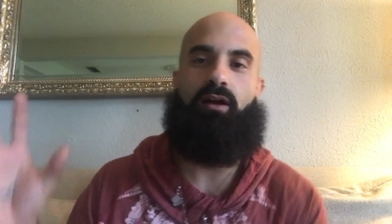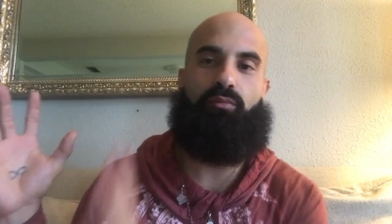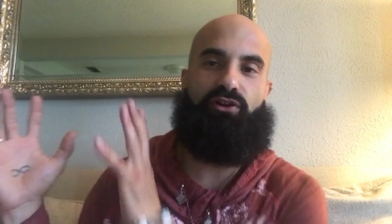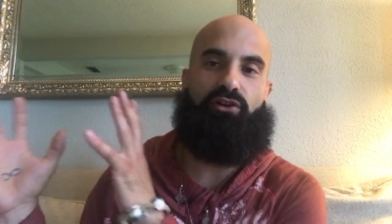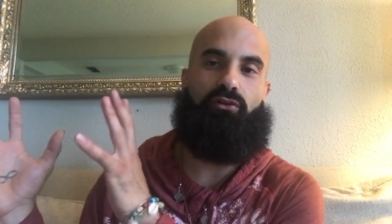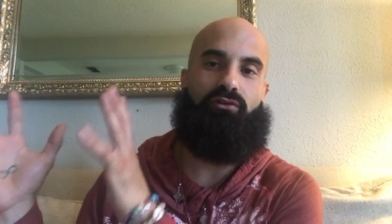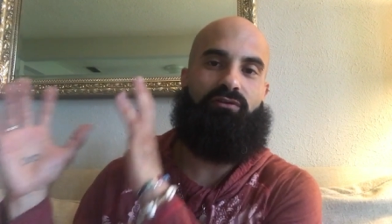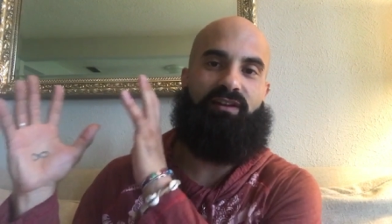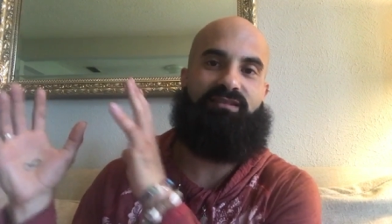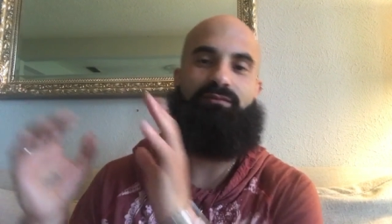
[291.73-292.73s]
a pretty girl
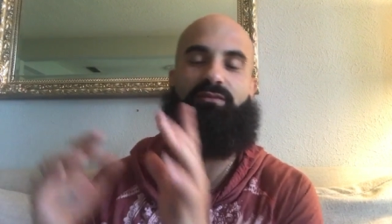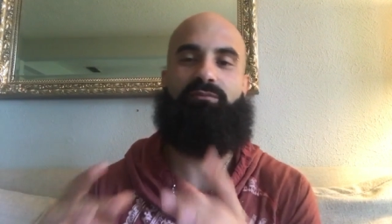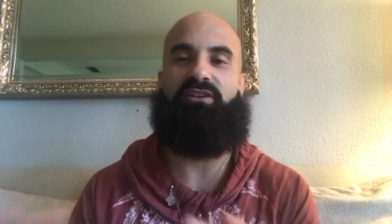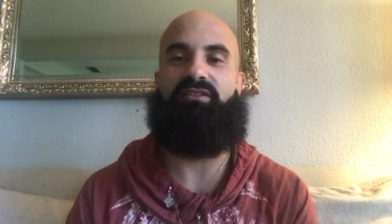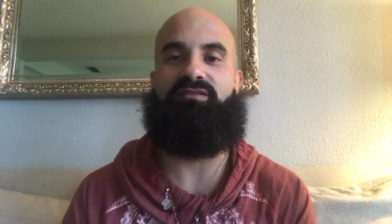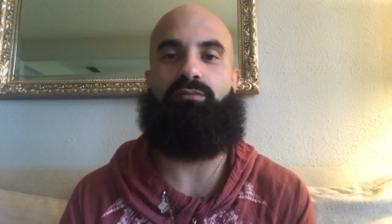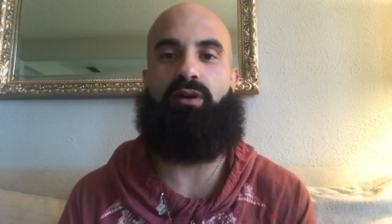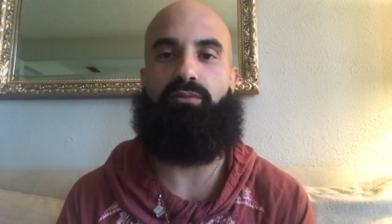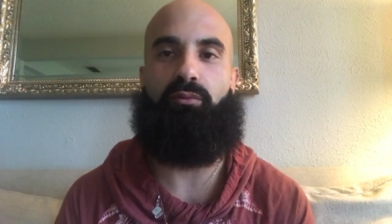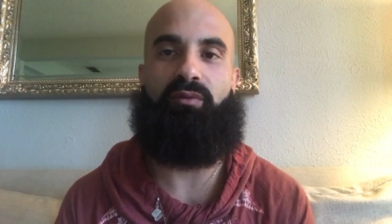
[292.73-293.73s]
next to me because you
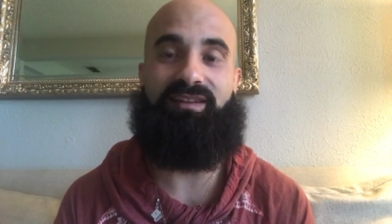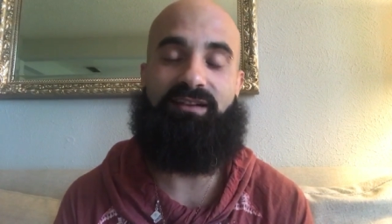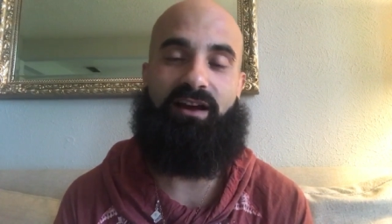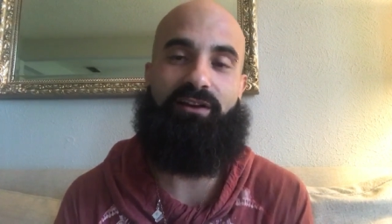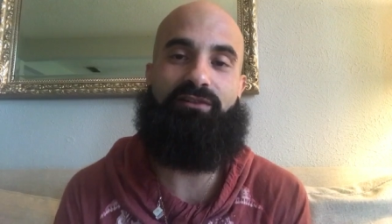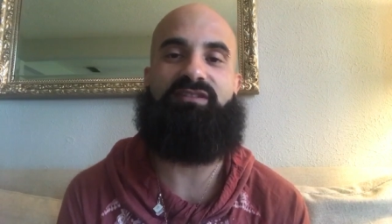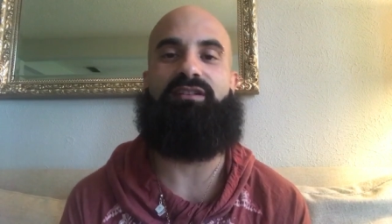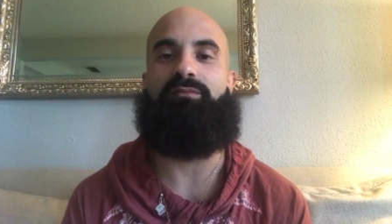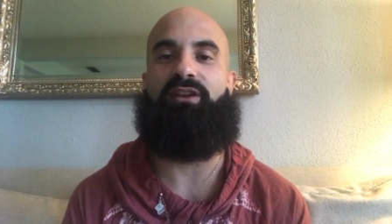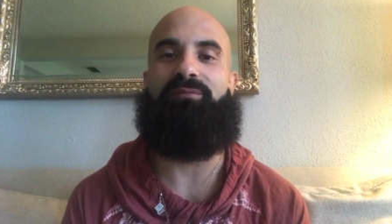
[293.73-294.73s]
probably get tired of
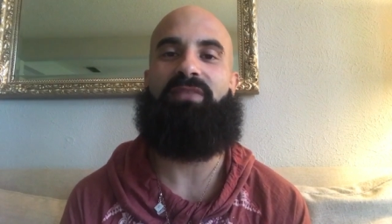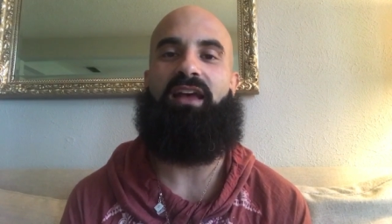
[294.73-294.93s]
seeing me.